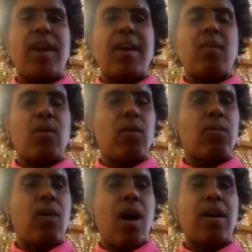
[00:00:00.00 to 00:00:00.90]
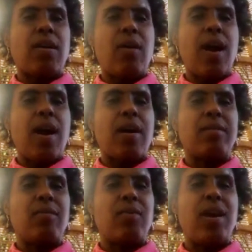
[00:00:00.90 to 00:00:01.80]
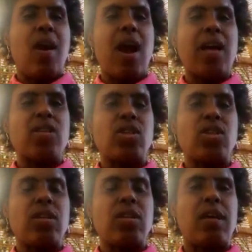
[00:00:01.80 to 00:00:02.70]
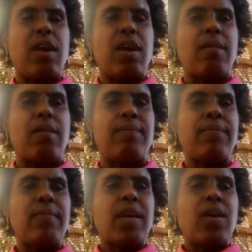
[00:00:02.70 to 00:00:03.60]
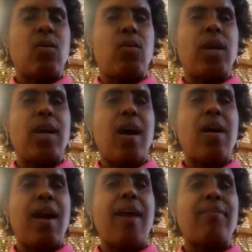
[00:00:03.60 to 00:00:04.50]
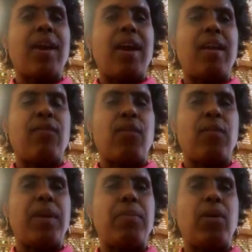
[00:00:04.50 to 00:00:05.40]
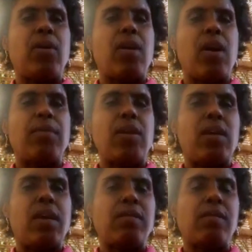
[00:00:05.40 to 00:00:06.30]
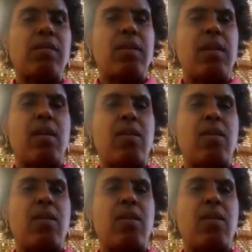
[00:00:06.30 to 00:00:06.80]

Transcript: way that you're able to share your experiences, um, either through an organization. Um,